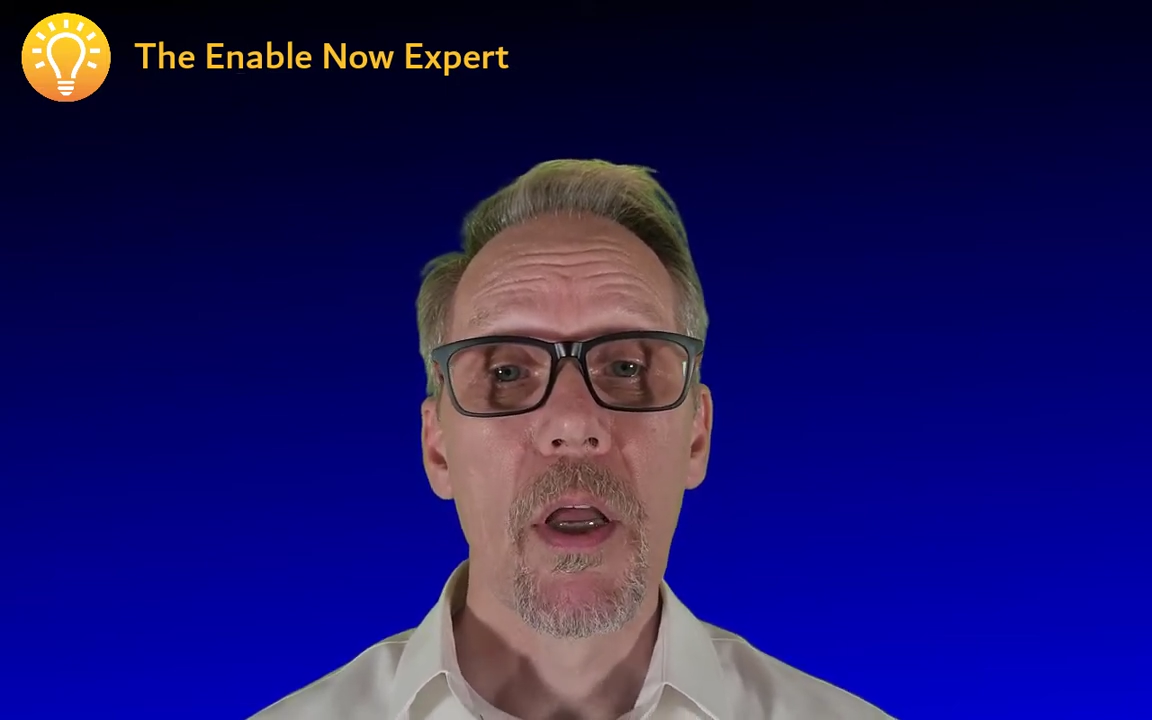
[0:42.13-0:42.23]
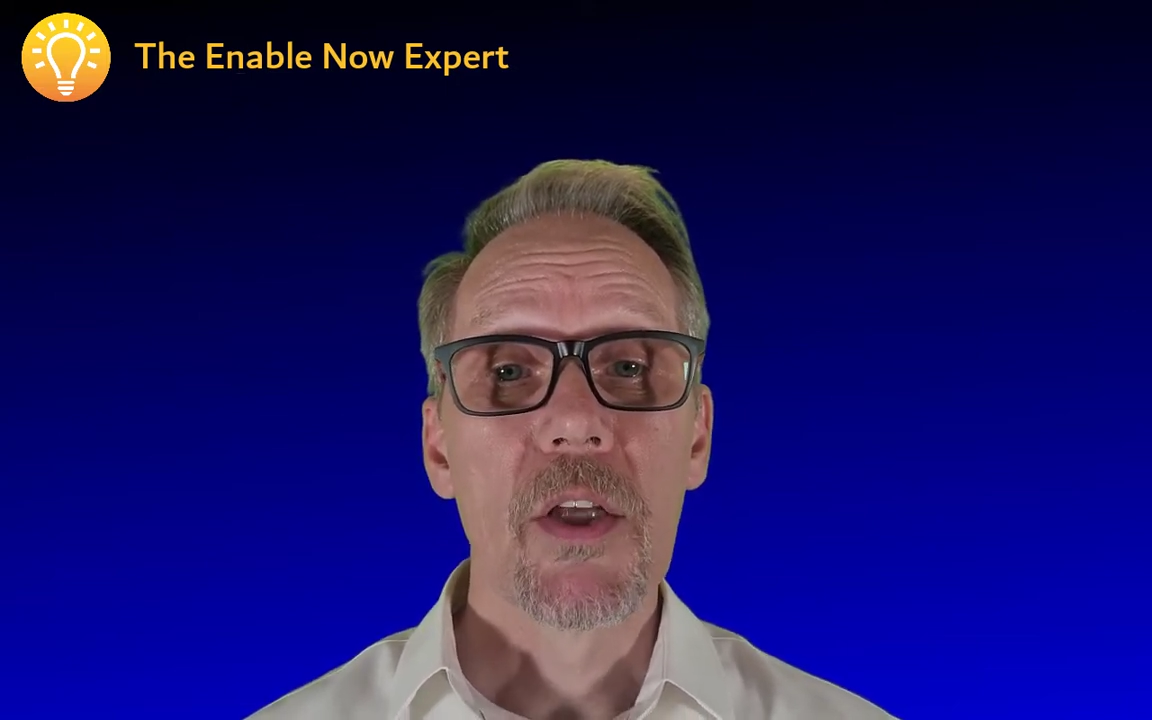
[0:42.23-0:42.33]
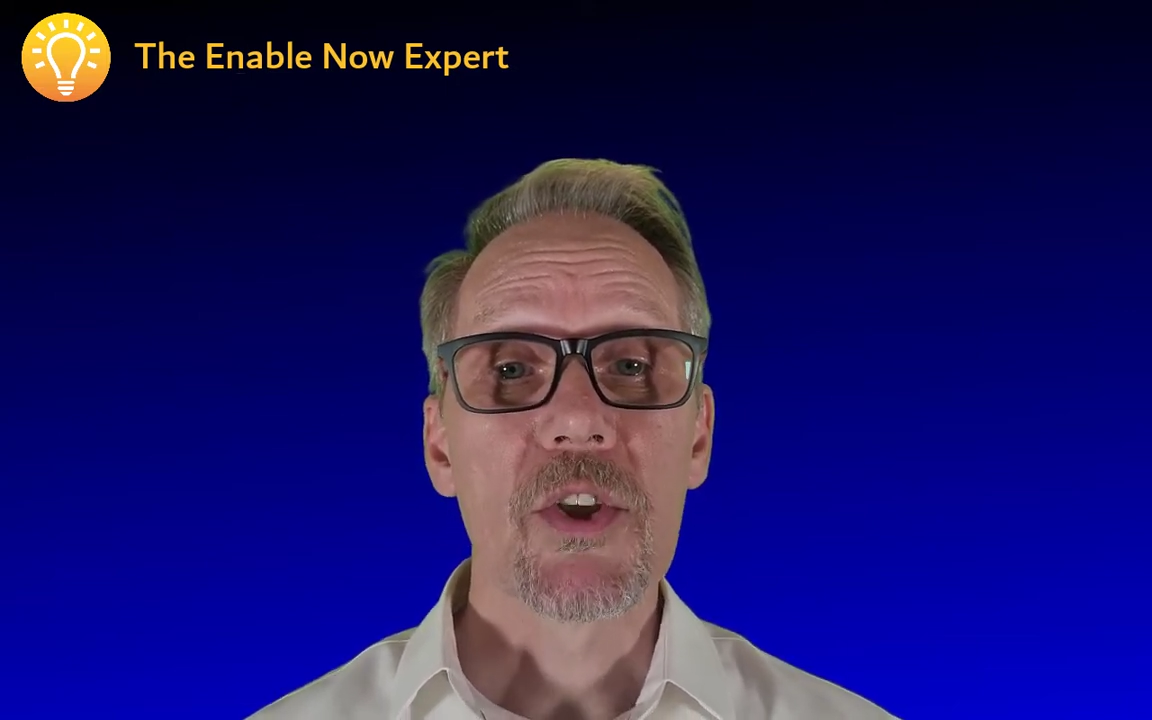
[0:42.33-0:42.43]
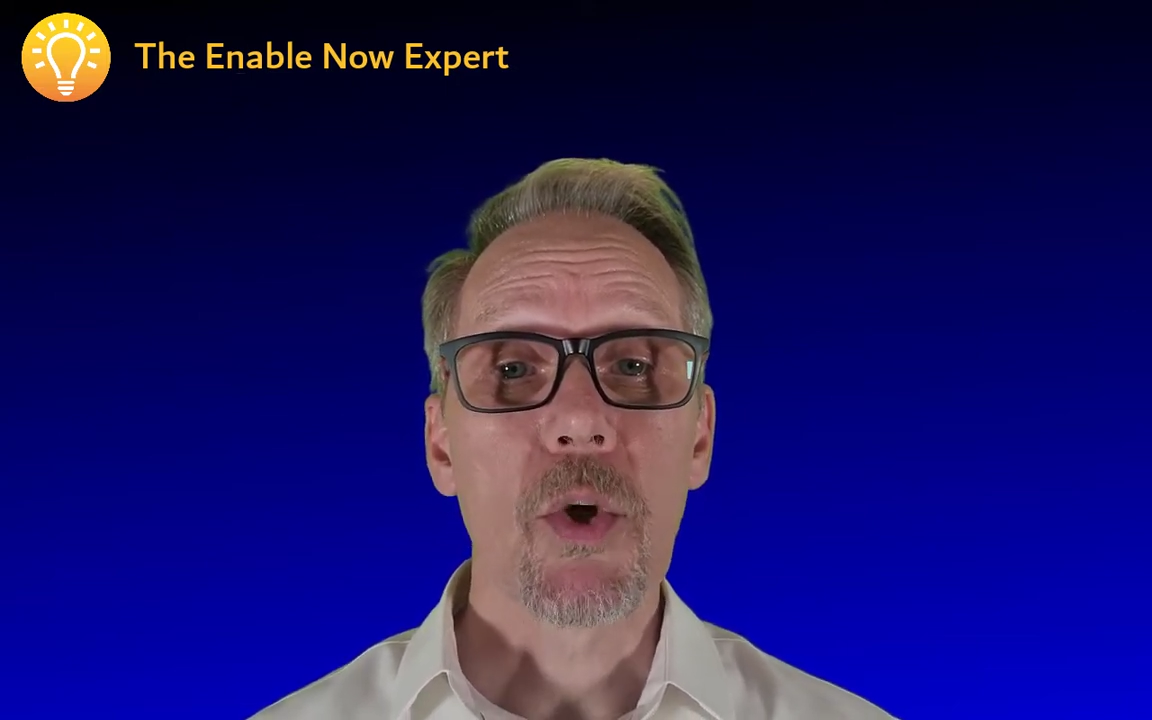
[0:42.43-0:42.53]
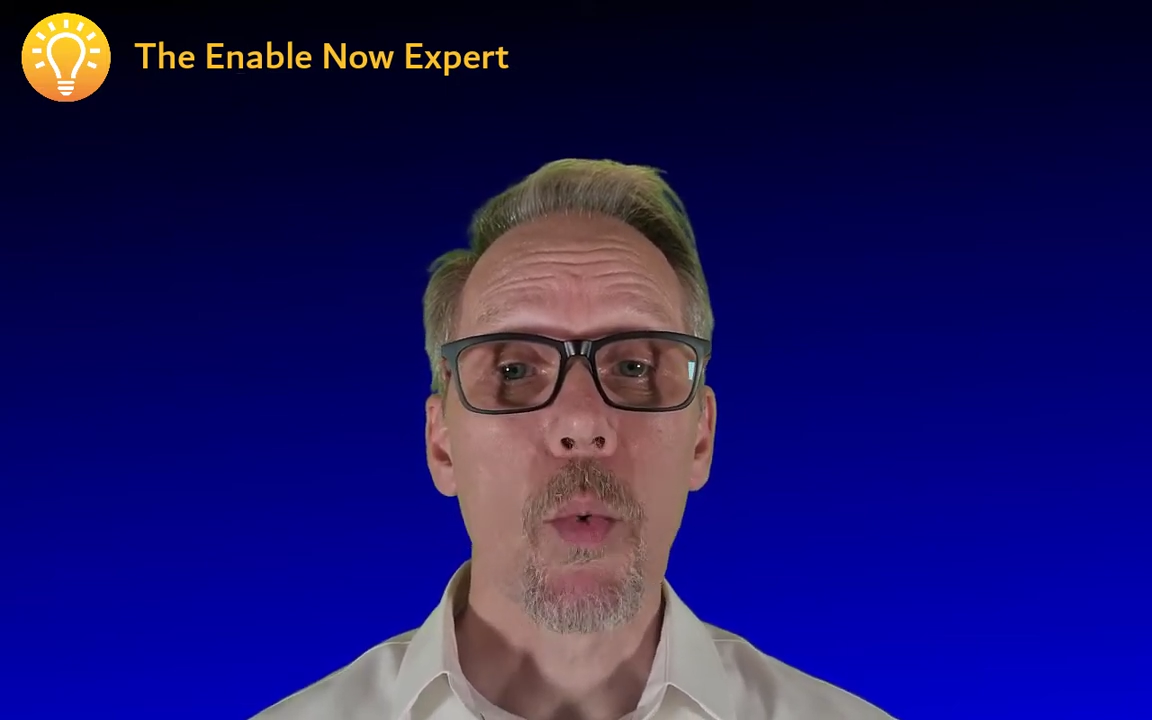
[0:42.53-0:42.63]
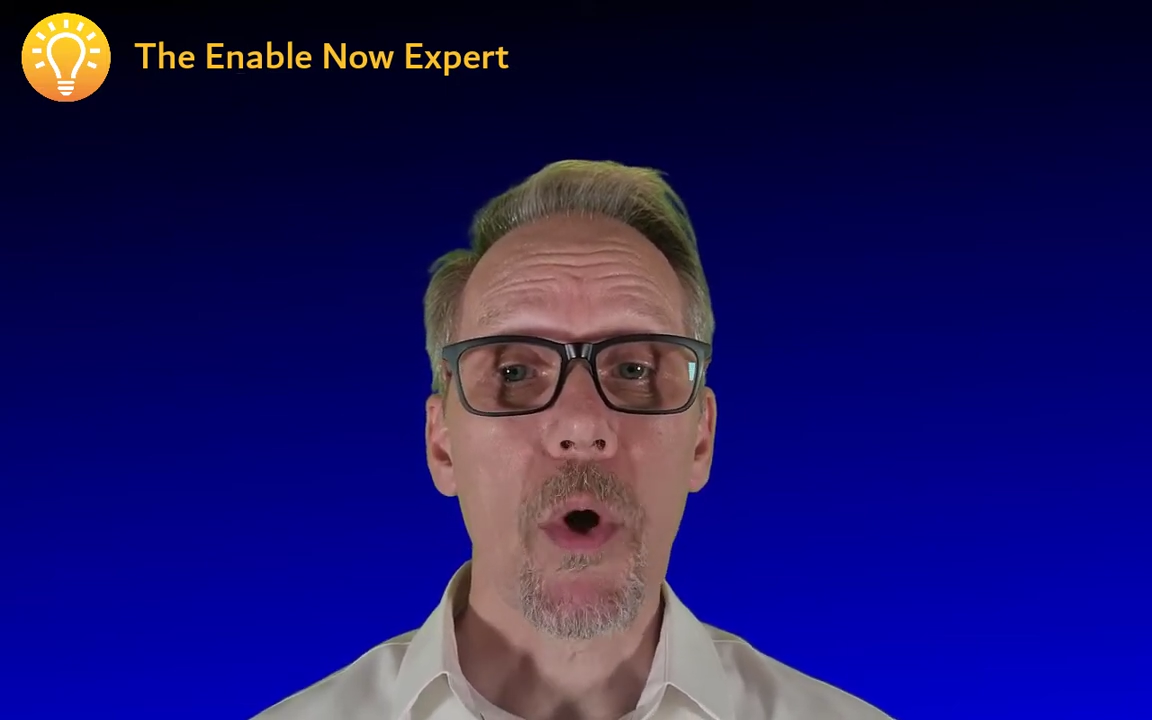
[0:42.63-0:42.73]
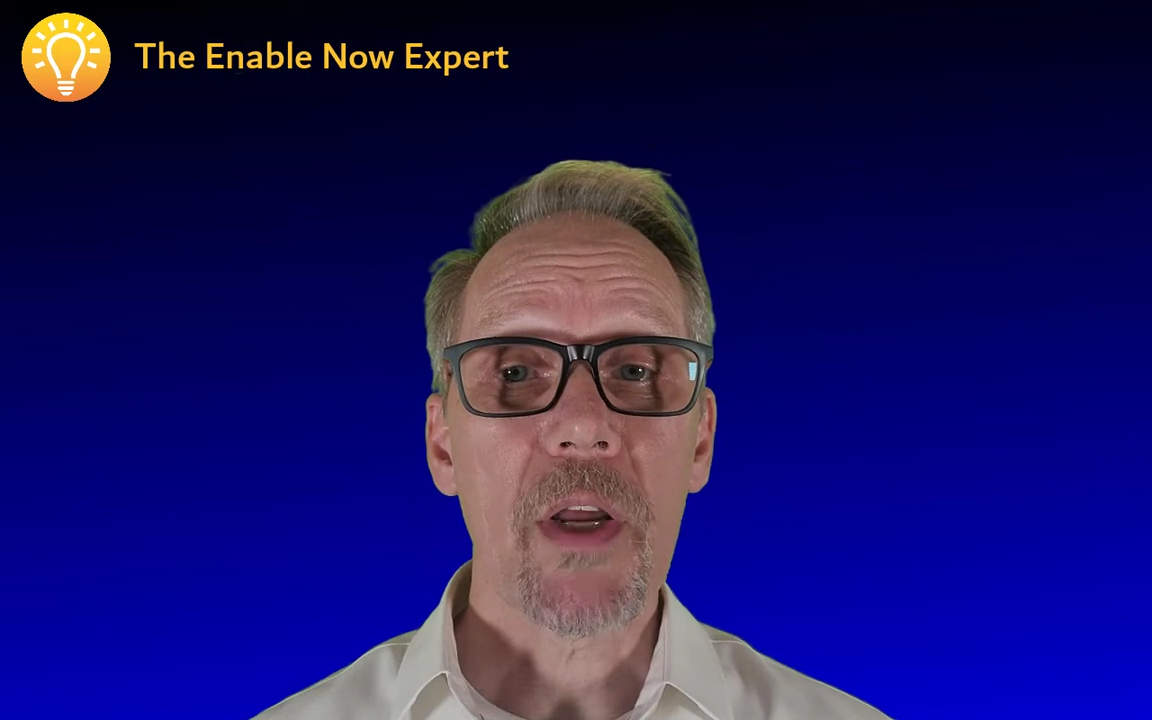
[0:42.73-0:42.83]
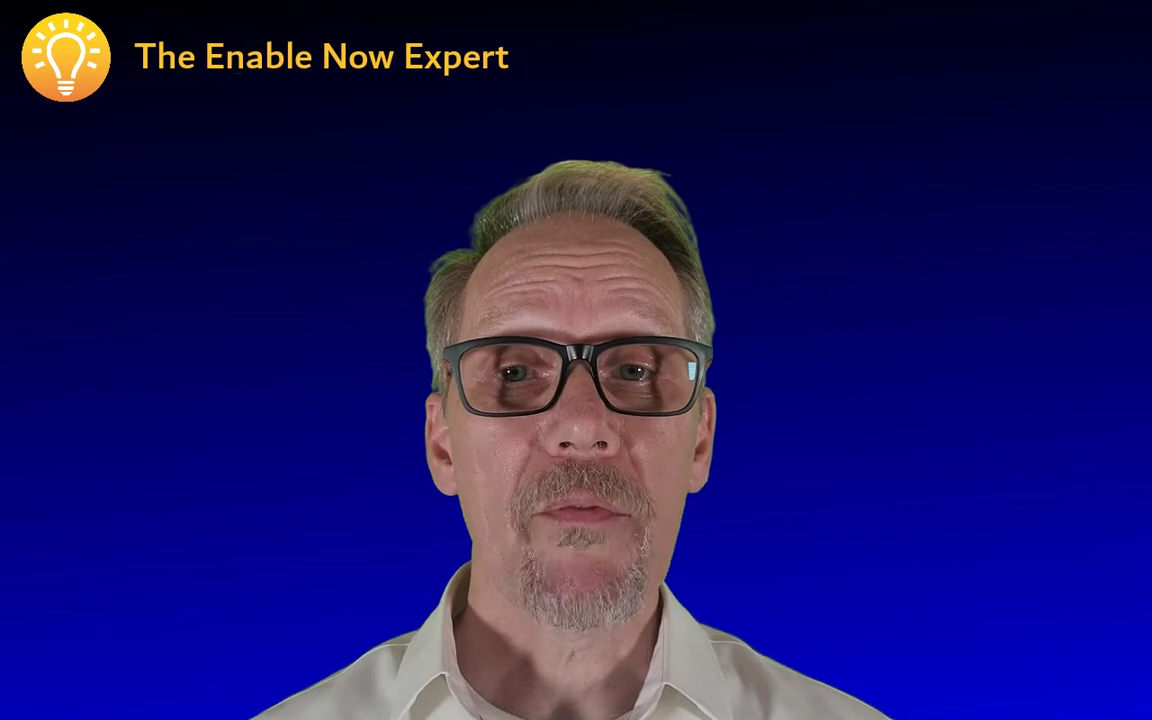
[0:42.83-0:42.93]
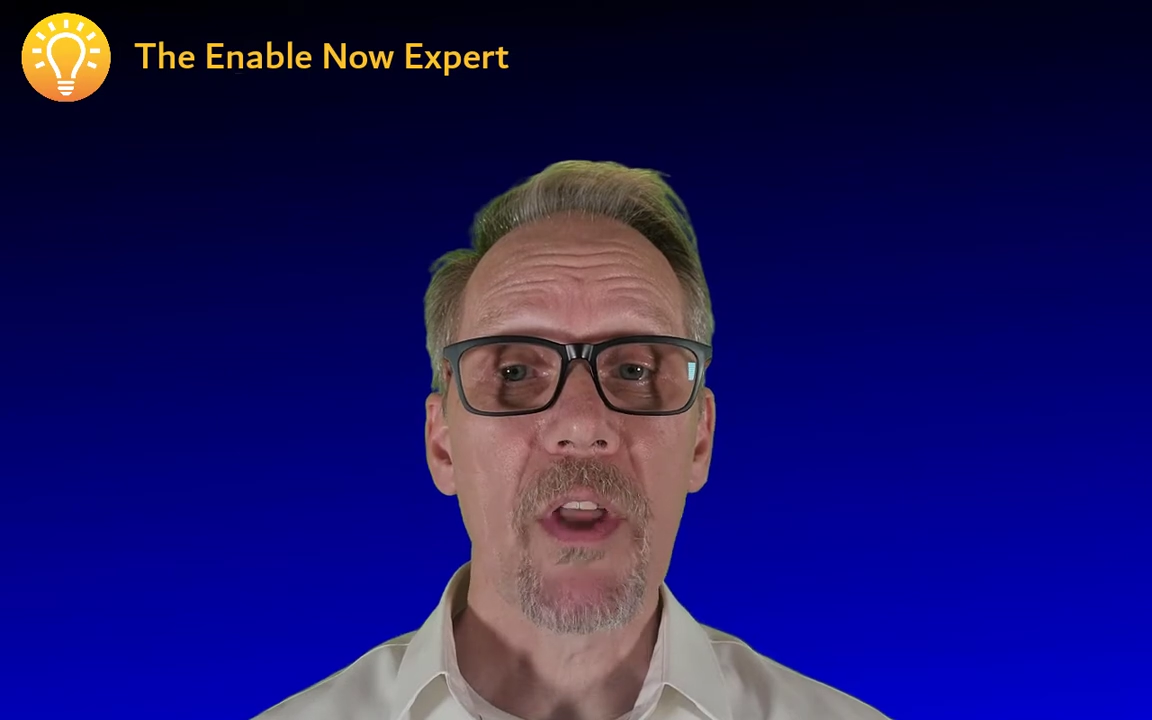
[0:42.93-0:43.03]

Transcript: So, what I've